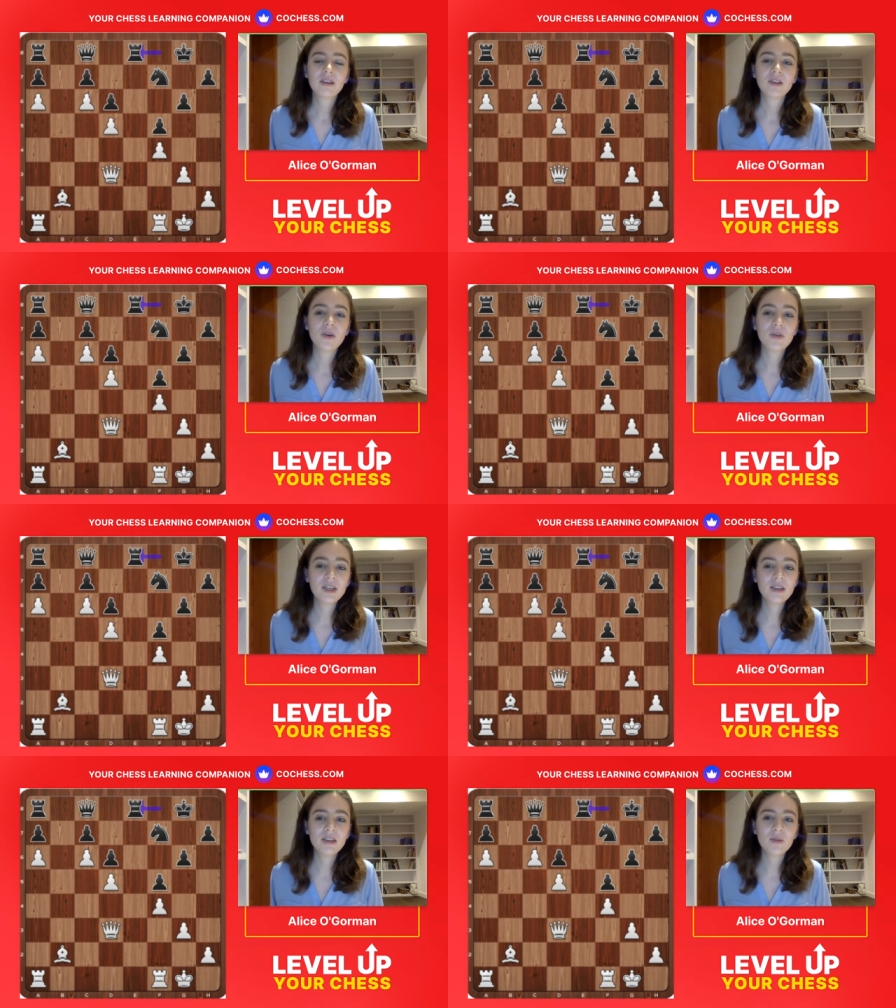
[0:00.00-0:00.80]
So this
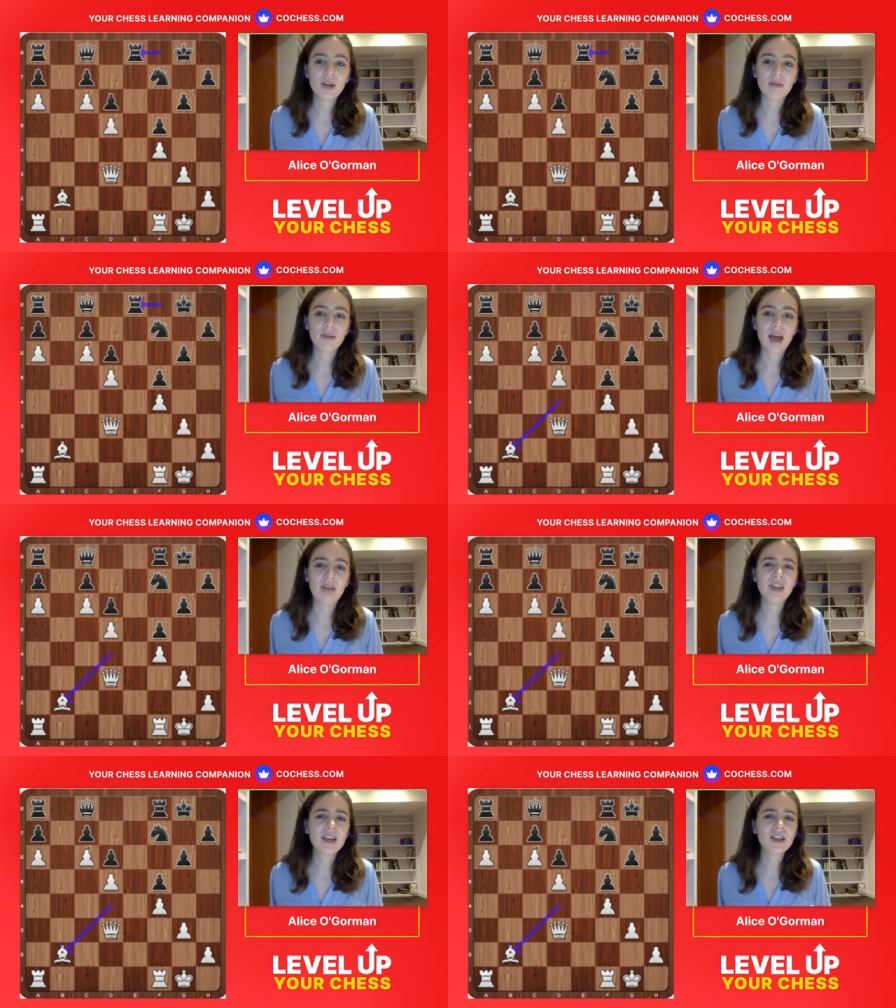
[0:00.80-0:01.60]
is the winning plan.
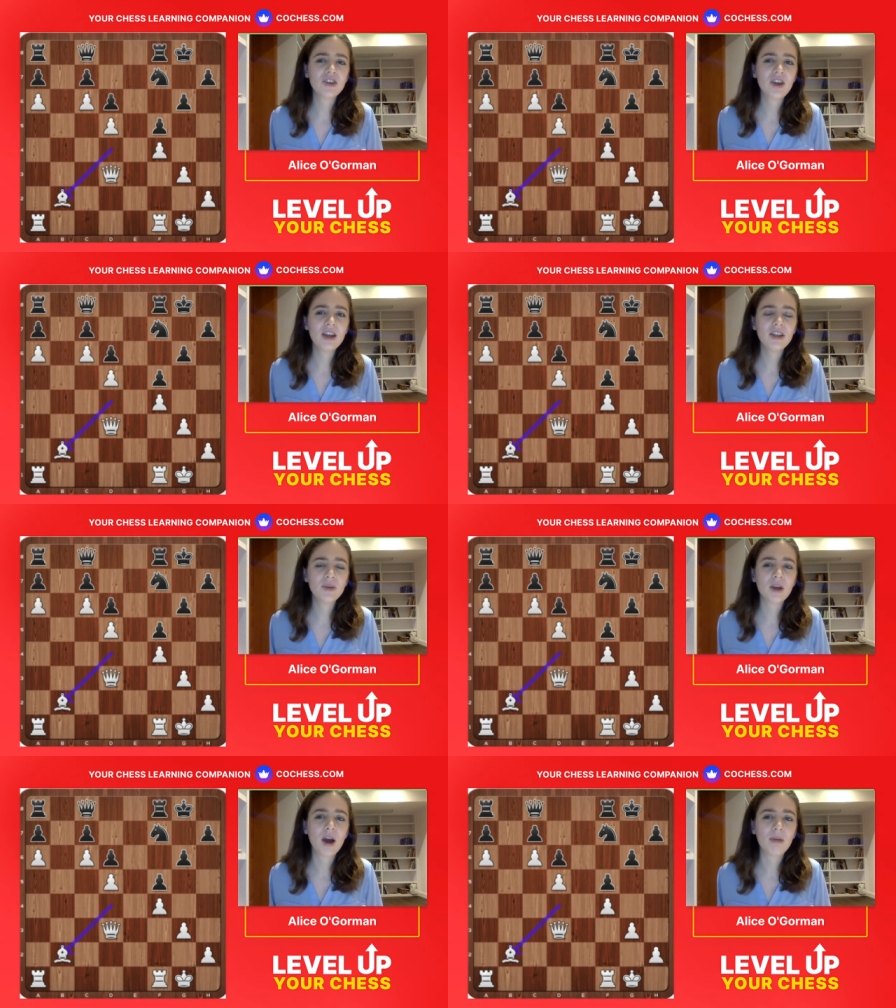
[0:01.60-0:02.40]
They can try to do a
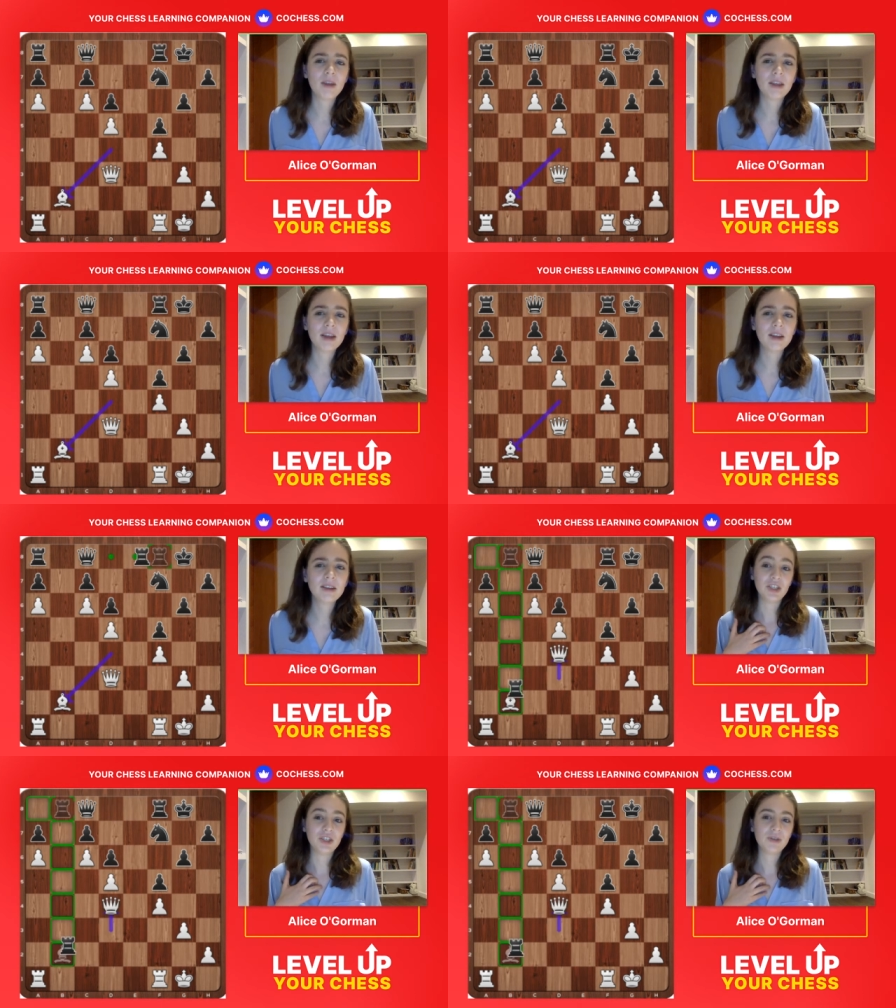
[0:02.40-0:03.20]
couple of things.
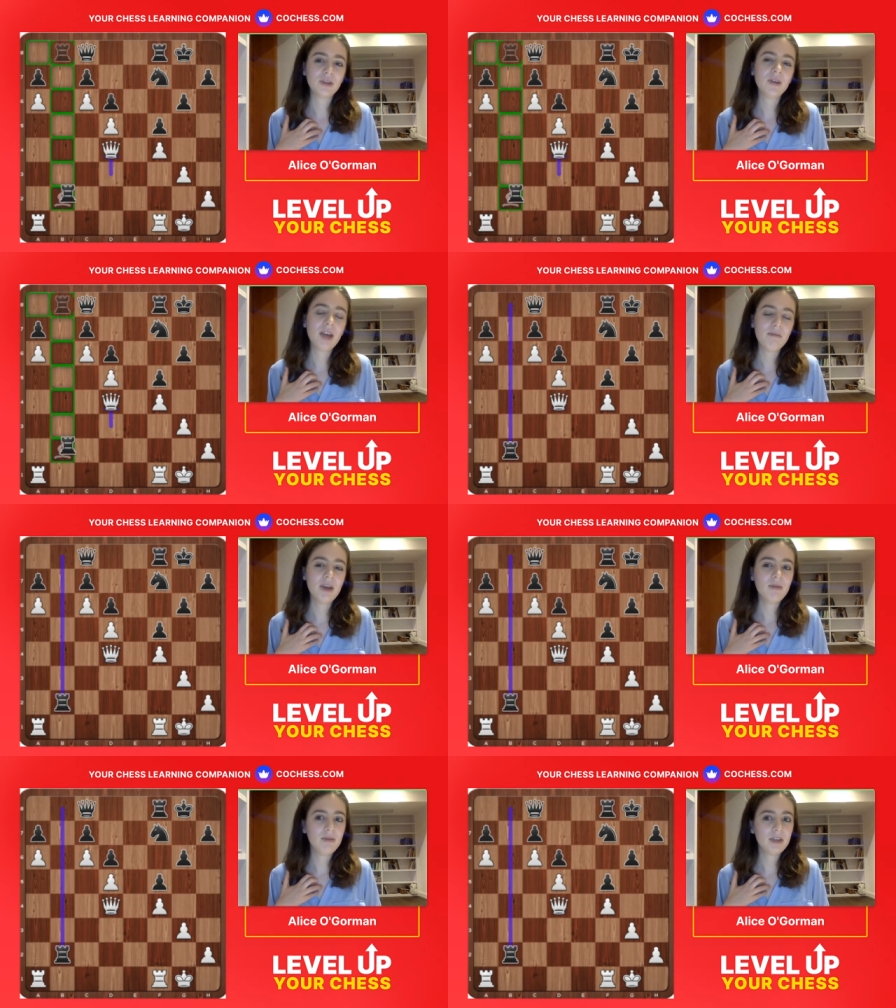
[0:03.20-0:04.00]
So yeah,
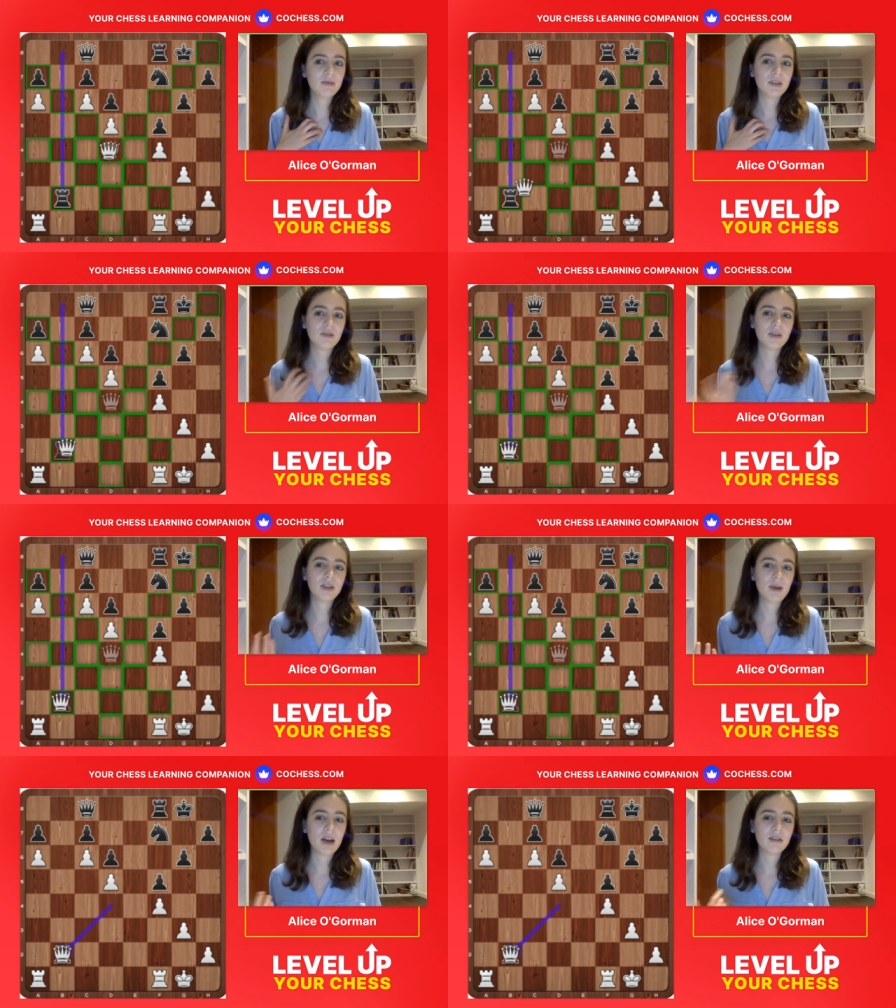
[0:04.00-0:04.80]
maybe bishop c3 is
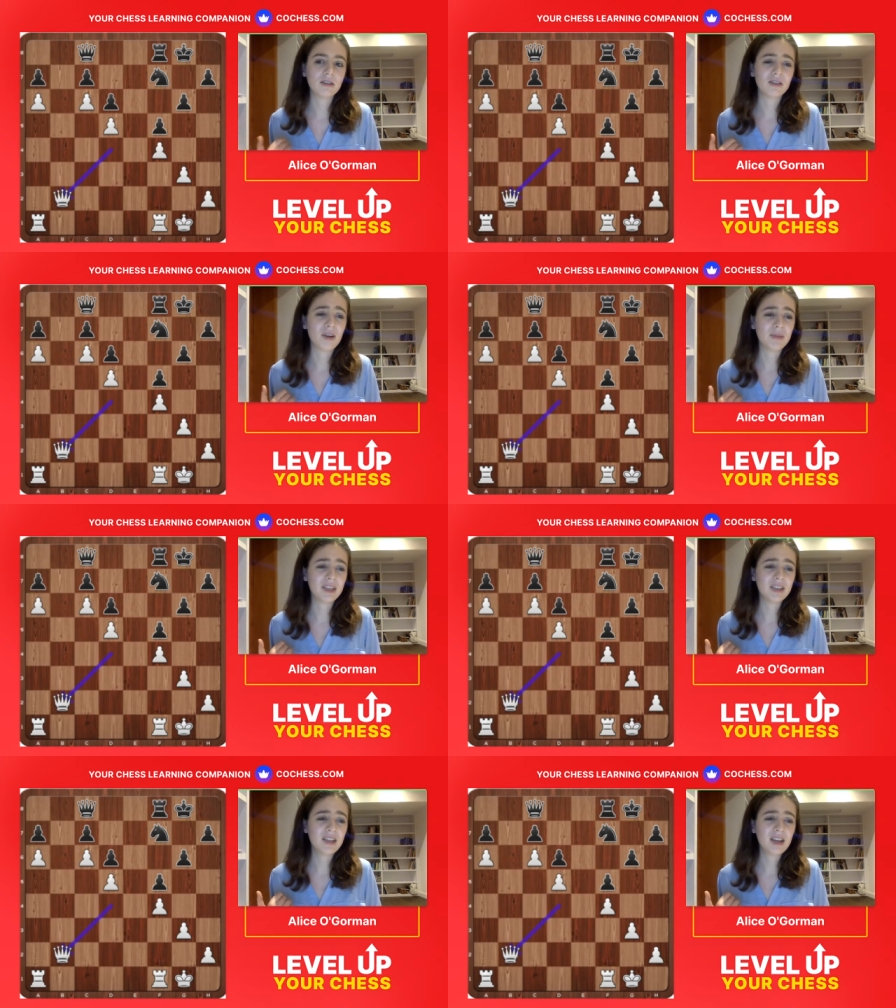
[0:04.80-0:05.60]
better to stop the
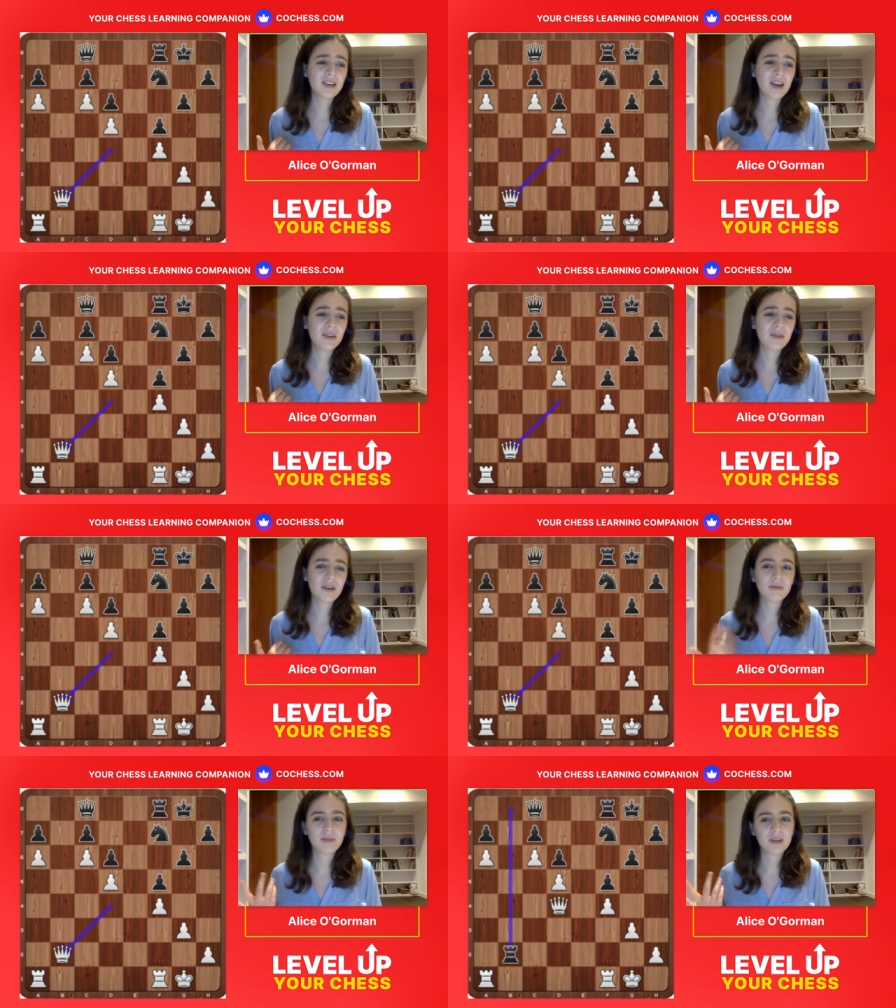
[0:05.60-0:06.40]
exchange
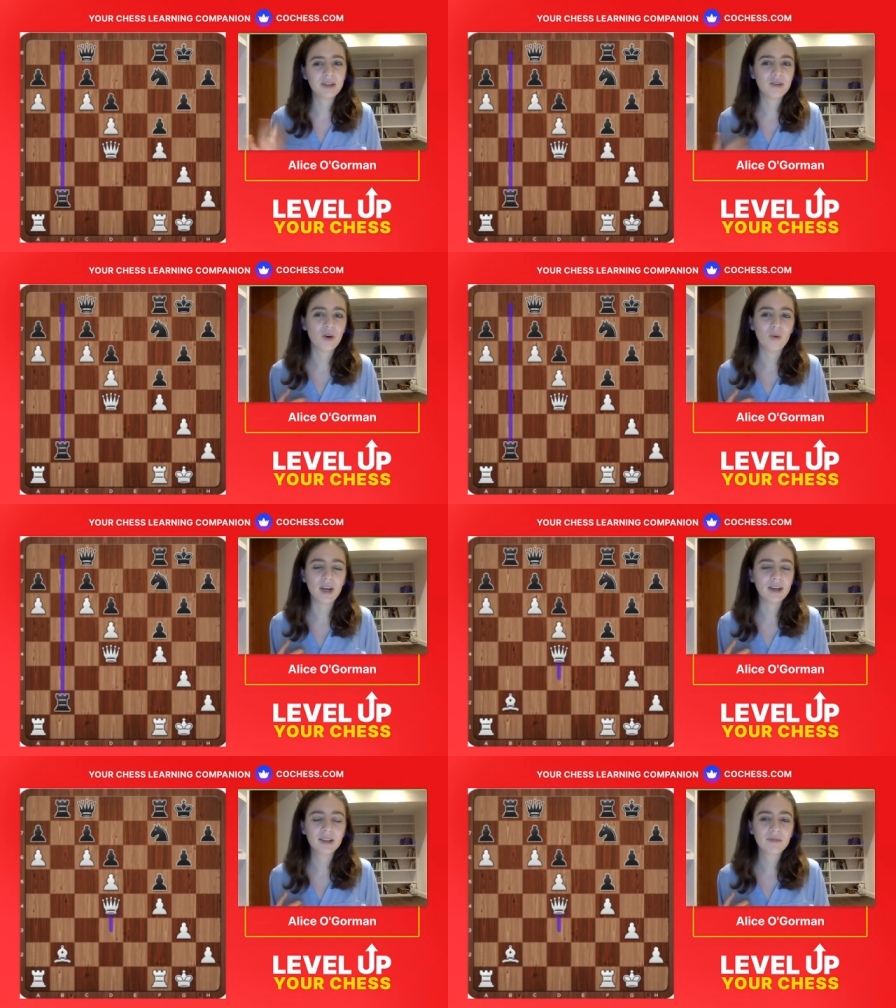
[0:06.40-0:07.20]
sacrifice, but it's all winning.